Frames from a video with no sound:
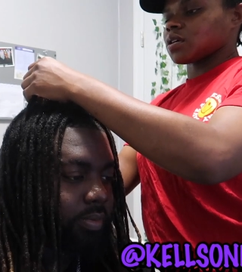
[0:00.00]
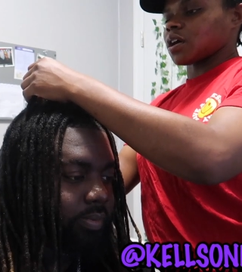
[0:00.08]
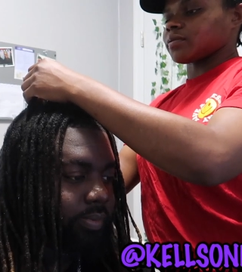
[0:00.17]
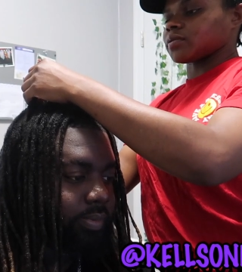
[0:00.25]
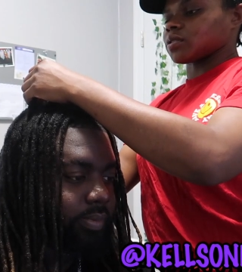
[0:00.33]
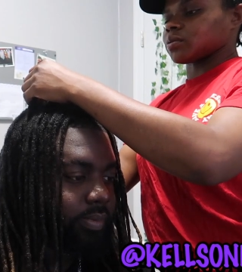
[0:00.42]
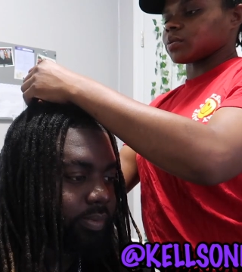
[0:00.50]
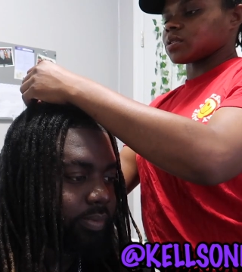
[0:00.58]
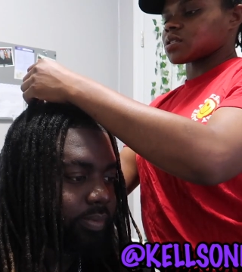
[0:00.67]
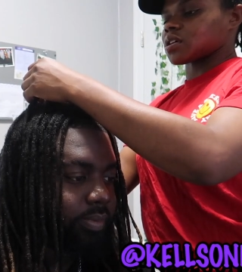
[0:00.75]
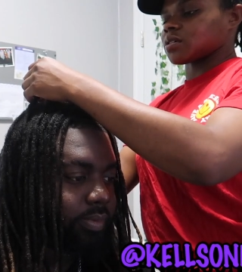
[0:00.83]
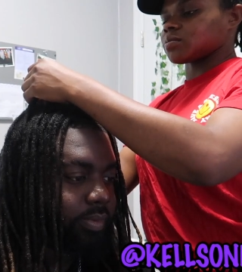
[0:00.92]
Speaker 1: After one
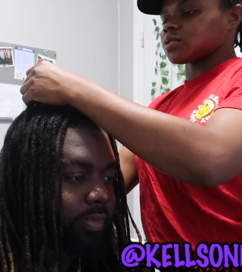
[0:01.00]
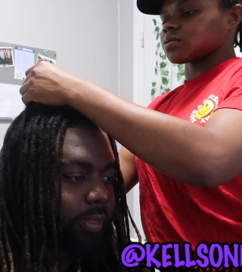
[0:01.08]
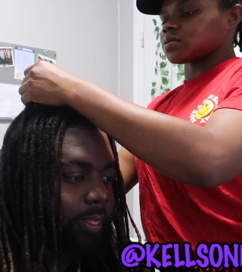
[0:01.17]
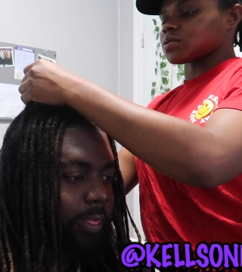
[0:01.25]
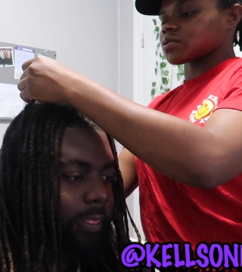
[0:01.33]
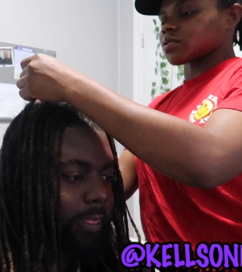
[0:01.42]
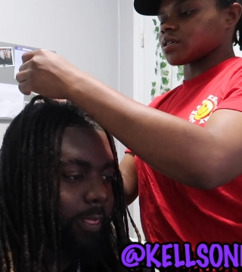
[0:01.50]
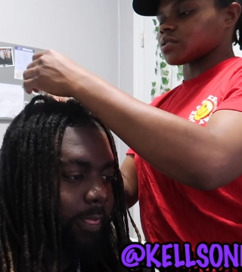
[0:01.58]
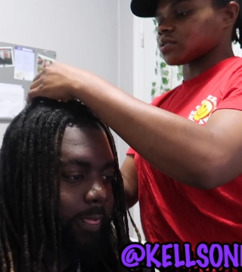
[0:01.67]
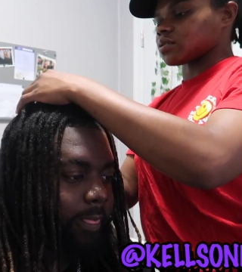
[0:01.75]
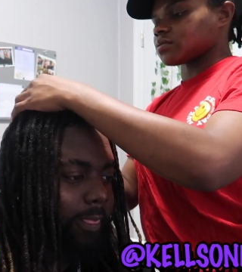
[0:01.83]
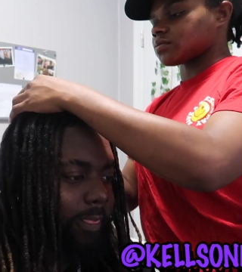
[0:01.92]
time, it was
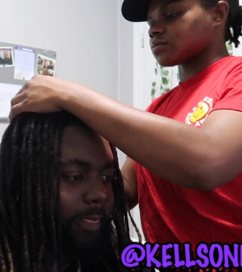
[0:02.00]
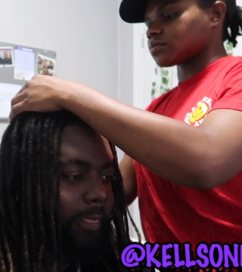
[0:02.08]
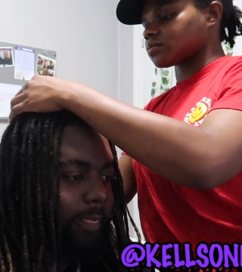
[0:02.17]
crazy.